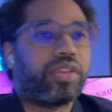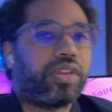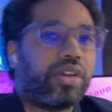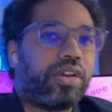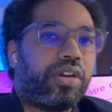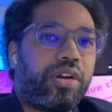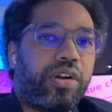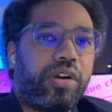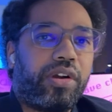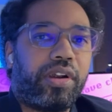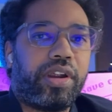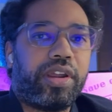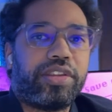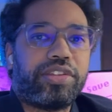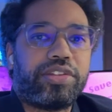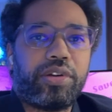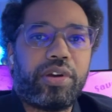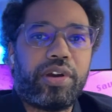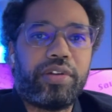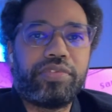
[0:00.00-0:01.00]
All right,
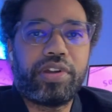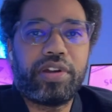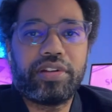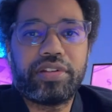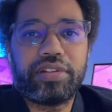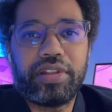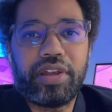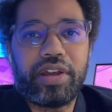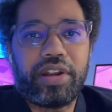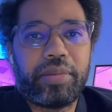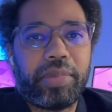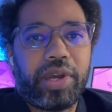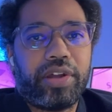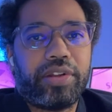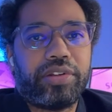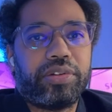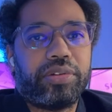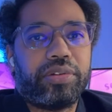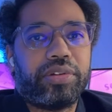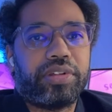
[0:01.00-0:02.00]
so I've talked a lot about
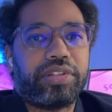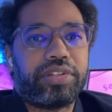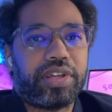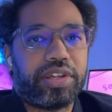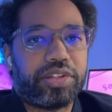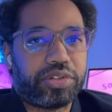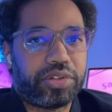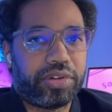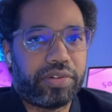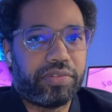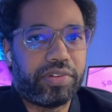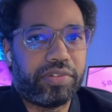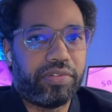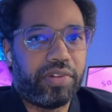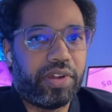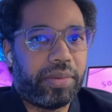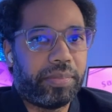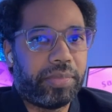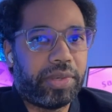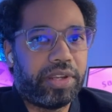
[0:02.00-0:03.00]
doing test-driven
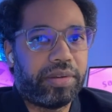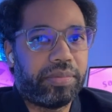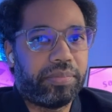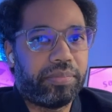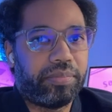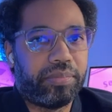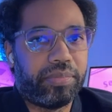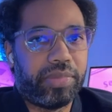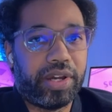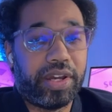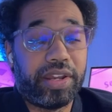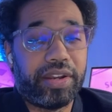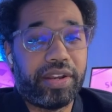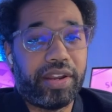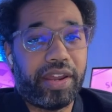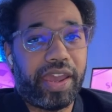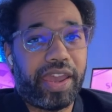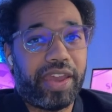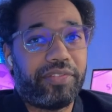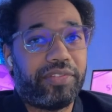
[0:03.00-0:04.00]
development, but
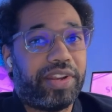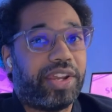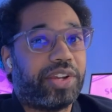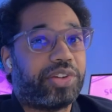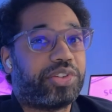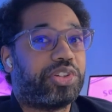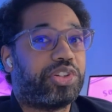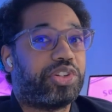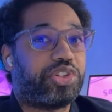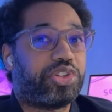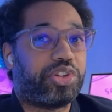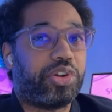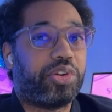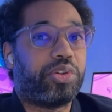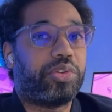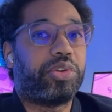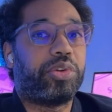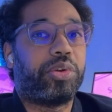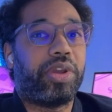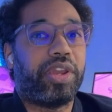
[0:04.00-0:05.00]
I haven't actually
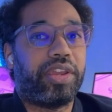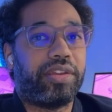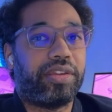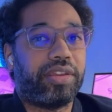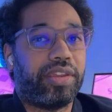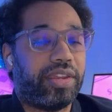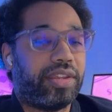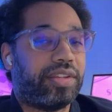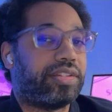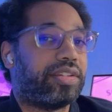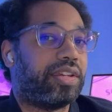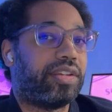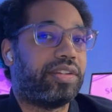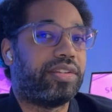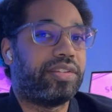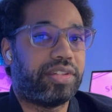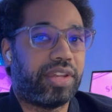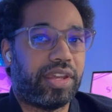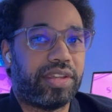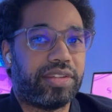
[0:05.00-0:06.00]
shown you a end-to-end
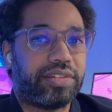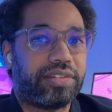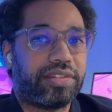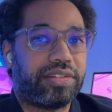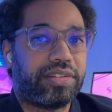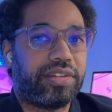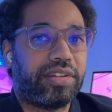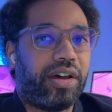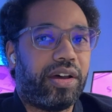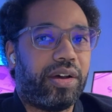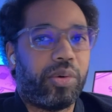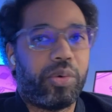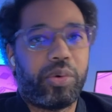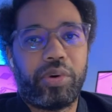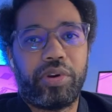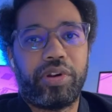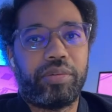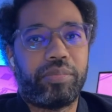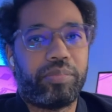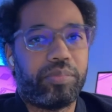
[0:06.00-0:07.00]
test
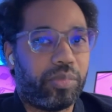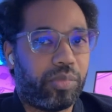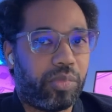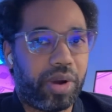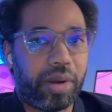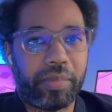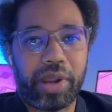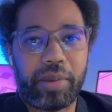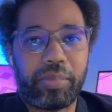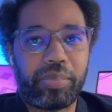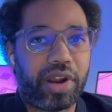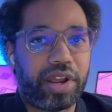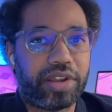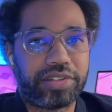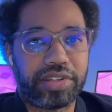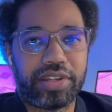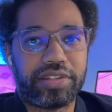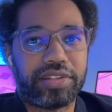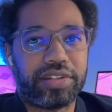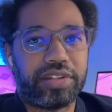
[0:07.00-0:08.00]
or what my
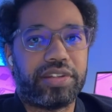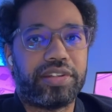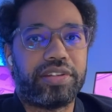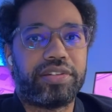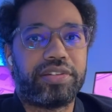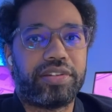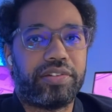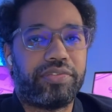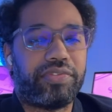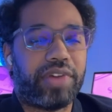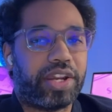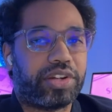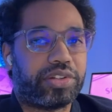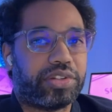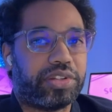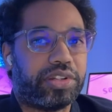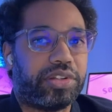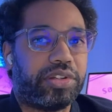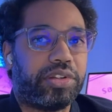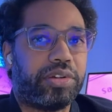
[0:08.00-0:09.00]
process is of
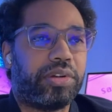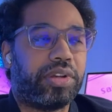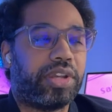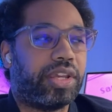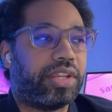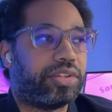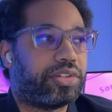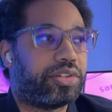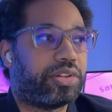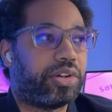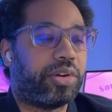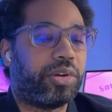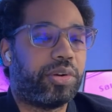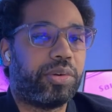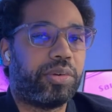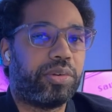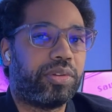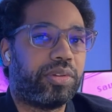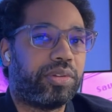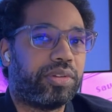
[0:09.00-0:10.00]
actually doing it. So
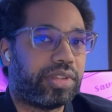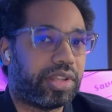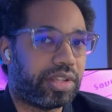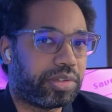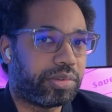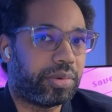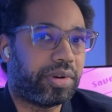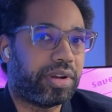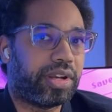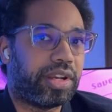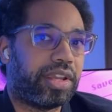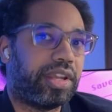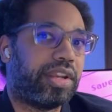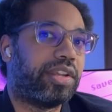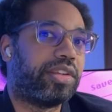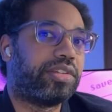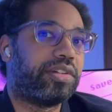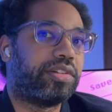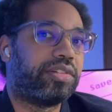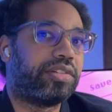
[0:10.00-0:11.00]
that's what we're going to get
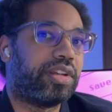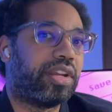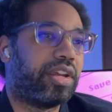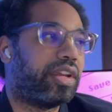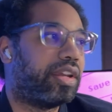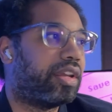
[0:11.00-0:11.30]
into today.